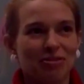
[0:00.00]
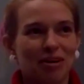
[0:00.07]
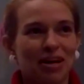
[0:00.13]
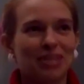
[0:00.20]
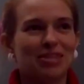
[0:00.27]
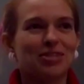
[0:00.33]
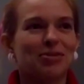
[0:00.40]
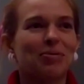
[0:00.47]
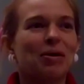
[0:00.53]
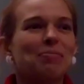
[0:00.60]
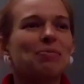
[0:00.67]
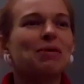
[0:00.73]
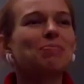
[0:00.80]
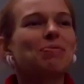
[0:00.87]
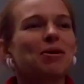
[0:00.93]
Right? So
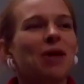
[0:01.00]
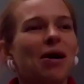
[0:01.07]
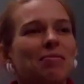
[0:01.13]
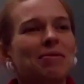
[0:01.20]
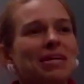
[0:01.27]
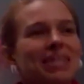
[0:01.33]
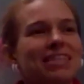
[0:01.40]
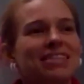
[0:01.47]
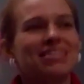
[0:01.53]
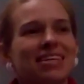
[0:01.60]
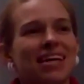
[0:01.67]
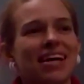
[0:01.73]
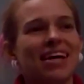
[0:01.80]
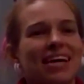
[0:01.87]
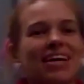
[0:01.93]
when people come in and
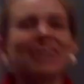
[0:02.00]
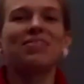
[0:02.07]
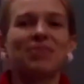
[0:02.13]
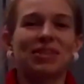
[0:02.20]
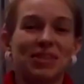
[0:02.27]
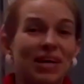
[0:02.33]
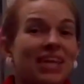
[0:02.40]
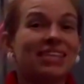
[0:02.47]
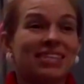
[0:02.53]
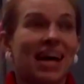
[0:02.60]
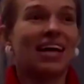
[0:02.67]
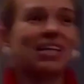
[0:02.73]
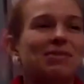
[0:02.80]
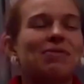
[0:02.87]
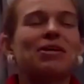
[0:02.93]
say, with
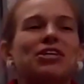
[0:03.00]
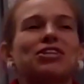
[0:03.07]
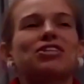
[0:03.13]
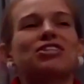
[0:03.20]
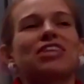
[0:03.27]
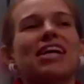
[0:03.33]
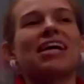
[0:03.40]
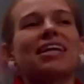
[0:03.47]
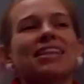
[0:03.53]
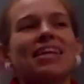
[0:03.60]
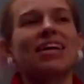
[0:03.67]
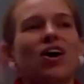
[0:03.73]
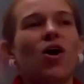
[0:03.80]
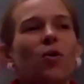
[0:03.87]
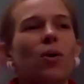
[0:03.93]
exactly what you're saying,
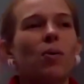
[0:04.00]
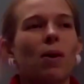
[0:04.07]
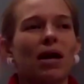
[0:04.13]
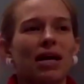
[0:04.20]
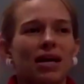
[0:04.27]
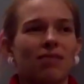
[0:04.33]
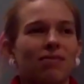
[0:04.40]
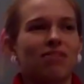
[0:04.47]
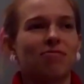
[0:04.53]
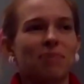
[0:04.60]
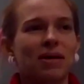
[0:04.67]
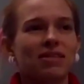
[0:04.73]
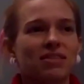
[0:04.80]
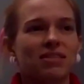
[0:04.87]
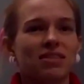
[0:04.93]
that, we want to get rid of
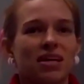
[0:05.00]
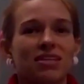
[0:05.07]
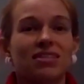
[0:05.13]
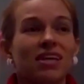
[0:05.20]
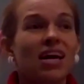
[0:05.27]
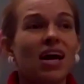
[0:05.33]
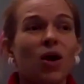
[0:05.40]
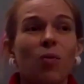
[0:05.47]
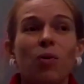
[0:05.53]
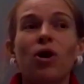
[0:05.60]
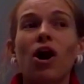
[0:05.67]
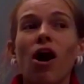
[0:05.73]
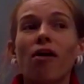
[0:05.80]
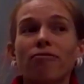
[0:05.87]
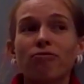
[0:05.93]
pesticides,
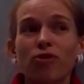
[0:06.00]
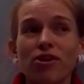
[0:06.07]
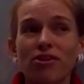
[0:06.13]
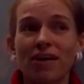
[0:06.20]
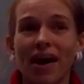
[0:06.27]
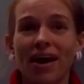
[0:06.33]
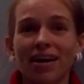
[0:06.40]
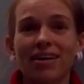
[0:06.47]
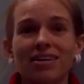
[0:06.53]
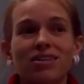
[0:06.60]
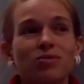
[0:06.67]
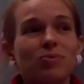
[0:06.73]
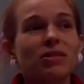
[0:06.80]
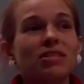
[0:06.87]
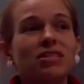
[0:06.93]
we're all for that
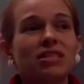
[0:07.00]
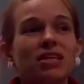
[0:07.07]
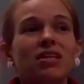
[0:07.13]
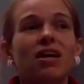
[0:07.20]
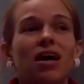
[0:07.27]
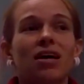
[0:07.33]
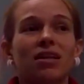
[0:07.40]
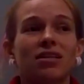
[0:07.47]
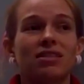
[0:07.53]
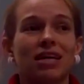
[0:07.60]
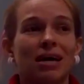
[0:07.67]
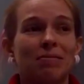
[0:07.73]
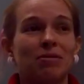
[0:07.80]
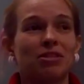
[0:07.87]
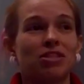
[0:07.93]
because we see a lot of the
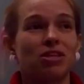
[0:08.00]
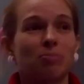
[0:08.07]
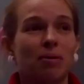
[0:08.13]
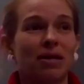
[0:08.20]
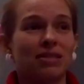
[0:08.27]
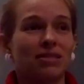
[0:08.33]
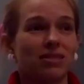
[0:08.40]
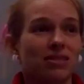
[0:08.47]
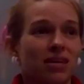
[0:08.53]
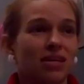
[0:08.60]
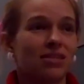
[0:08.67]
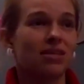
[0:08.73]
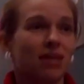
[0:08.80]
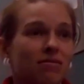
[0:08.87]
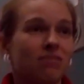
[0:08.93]
damage that
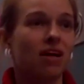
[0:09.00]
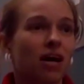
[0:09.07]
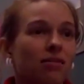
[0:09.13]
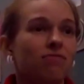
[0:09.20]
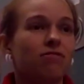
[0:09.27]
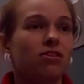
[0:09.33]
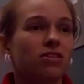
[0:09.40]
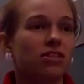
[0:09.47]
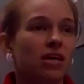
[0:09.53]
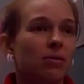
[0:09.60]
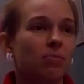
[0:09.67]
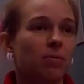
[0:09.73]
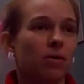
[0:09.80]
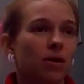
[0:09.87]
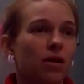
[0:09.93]
pesticides have done. For
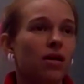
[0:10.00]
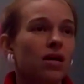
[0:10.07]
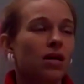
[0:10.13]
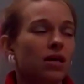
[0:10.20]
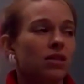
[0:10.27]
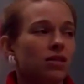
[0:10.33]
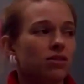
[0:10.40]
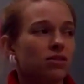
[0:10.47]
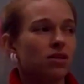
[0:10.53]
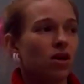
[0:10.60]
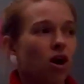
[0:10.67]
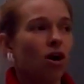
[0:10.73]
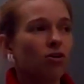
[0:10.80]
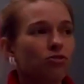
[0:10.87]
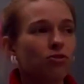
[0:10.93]
example, there's an
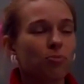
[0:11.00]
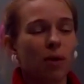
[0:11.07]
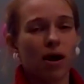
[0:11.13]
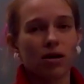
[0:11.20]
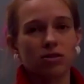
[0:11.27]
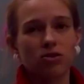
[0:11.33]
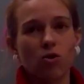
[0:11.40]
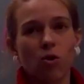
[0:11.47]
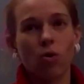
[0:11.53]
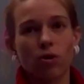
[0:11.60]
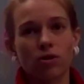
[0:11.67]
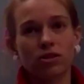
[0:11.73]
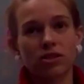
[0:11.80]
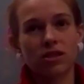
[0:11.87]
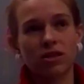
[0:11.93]
arthropods
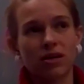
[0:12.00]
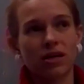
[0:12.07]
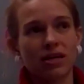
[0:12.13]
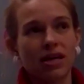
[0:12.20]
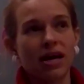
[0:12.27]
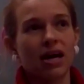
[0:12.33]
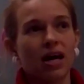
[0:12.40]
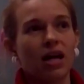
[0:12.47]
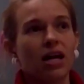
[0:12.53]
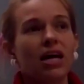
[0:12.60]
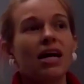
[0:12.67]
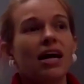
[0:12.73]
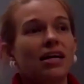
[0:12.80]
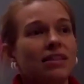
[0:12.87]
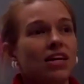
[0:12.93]
course here at Yale,
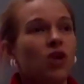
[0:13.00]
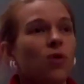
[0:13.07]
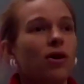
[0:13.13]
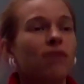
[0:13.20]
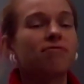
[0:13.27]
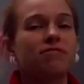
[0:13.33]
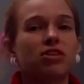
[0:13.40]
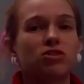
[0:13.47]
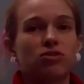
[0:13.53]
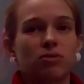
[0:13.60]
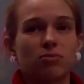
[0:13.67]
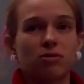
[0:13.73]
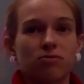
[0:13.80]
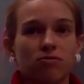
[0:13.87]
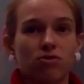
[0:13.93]
and they go on a field
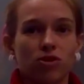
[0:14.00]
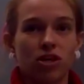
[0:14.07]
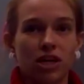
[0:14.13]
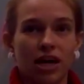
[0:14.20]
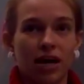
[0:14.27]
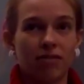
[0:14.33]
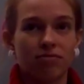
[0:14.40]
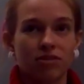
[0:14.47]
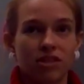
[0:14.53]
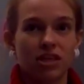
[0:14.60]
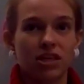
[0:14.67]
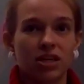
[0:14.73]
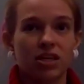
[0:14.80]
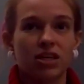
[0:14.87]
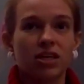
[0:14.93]
trip to Florida every
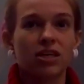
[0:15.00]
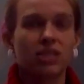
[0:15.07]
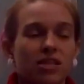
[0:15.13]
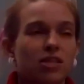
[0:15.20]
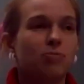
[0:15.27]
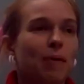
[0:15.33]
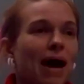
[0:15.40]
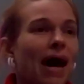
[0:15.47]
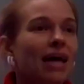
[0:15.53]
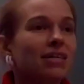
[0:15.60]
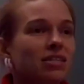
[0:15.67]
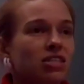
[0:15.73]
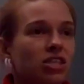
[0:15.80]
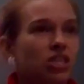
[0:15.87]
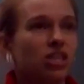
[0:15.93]
year. This
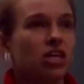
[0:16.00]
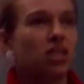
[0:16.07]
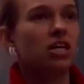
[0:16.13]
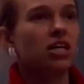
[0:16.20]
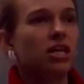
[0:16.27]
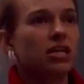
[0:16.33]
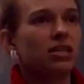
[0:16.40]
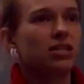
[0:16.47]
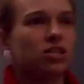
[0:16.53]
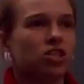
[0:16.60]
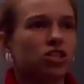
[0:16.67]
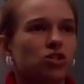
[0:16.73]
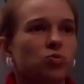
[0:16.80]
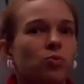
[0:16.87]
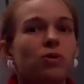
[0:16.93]
past year, there
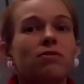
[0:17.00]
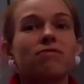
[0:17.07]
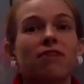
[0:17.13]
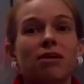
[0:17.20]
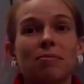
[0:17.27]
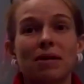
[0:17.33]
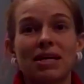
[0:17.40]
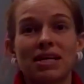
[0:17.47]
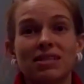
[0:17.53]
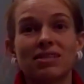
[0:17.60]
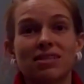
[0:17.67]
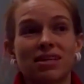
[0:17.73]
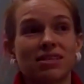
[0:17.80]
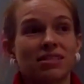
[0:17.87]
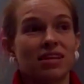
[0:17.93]
just weren't very many
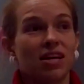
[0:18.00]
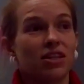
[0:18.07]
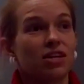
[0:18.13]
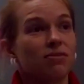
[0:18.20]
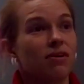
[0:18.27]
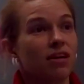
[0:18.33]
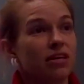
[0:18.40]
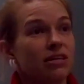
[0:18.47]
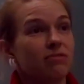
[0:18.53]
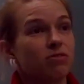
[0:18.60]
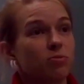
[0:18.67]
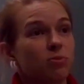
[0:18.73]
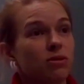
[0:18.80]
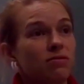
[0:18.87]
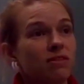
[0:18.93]
insects down there relative
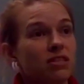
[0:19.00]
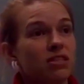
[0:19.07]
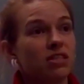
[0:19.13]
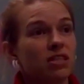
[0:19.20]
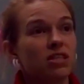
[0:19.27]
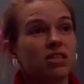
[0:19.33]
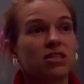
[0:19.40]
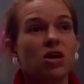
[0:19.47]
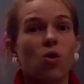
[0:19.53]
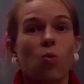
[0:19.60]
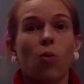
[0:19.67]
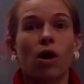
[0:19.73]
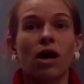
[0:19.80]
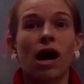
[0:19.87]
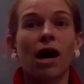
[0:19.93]
to previous years.
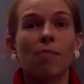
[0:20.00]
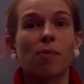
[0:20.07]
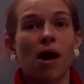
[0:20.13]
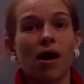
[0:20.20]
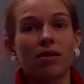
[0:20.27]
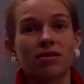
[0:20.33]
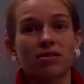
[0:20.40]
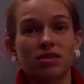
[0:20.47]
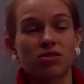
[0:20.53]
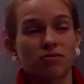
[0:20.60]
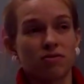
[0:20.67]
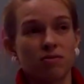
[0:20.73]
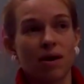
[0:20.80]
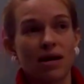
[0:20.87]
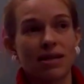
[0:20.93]
One hypothesis
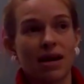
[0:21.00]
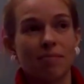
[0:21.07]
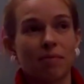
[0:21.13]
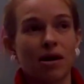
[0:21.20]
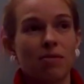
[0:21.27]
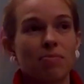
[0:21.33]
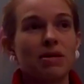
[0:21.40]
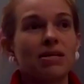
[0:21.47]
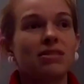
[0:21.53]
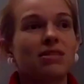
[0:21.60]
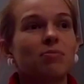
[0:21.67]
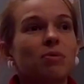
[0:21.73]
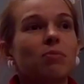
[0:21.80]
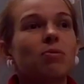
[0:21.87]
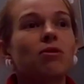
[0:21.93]
for why that might be is
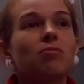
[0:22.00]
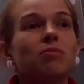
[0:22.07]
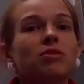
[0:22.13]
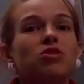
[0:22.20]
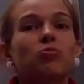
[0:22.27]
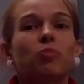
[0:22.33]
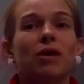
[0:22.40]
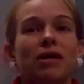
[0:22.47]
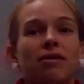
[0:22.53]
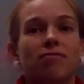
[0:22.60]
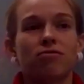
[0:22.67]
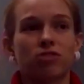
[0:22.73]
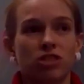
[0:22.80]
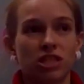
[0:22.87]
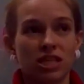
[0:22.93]
that people have been spraying
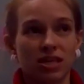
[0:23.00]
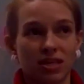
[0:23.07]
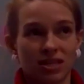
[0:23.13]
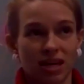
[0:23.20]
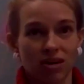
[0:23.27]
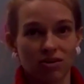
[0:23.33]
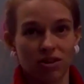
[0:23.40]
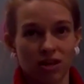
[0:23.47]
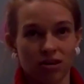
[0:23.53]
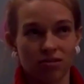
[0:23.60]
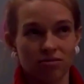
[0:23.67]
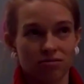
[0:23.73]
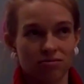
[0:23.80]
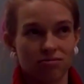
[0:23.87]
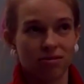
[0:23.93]
for Zika down
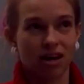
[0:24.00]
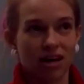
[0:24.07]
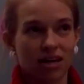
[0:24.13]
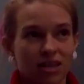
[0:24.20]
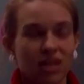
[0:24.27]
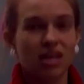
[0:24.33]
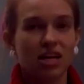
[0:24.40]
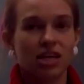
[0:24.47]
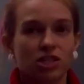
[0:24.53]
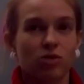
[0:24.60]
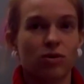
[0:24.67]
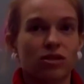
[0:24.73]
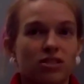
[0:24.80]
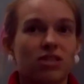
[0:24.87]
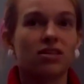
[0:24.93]
there. Right?
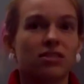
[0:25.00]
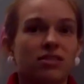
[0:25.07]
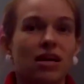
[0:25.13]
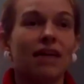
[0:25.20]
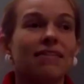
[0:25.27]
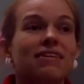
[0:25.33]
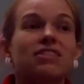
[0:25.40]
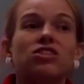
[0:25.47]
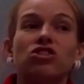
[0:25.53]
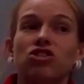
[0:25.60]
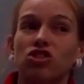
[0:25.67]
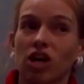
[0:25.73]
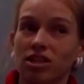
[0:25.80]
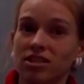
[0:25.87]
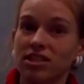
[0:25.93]
So it's and this is
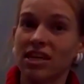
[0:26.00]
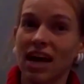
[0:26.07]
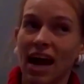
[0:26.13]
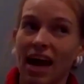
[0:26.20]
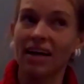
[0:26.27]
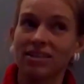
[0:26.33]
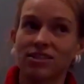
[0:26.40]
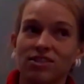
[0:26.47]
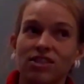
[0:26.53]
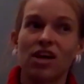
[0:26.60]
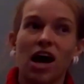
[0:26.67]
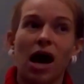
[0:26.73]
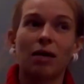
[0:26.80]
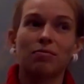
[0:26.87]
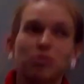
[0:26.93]
just a guess.
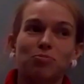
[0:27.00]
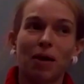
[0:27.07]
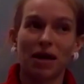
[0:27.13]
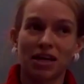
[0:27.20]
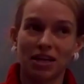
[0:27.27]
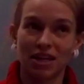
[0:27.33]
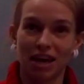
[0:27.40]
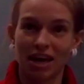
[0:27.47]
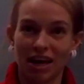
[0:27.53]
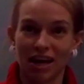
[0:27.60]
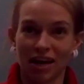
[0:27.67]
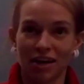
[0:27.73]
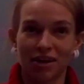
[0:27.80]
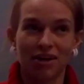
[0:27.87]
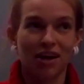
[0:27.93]
I'm
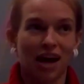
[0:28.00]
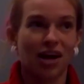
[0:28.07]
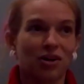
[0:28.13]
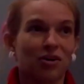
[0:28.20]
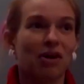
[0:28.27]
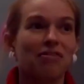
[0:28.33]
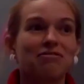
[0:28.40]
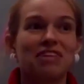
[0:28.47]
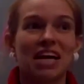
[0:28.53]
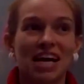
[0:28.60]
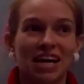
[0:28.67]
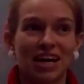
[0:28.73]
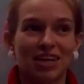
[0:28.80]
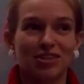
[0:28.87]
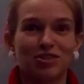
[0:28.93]
speculating. I don't have
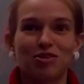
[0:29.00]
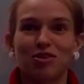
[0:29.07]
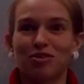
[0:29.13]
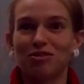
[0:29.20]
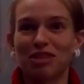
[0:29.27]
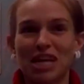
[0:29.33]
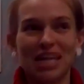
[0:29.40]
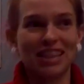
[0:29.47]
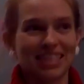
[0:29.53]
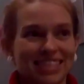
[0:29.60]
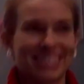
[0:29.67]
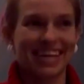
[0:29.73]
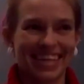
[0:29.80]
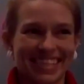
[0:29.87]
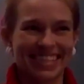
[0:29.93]
data, so don't take
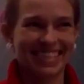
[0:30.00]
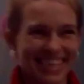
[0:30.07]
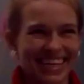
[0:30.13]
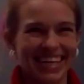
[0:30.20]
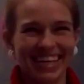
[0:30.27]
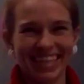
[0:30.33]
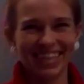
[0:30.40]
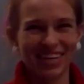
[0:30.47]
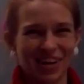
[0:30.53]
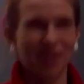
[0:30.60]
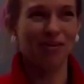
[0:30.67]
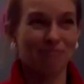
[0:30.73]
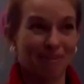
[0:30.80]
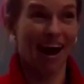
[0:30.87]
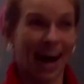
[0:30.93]
this as
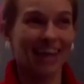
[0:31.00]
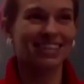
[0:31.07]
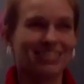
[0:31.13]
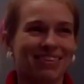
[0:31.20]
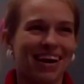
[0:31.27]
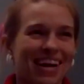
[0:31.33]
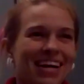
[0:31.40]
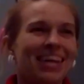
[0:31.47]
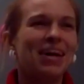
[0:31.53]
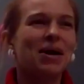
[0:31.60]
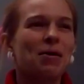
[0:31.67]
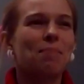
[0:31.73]
a fact, right?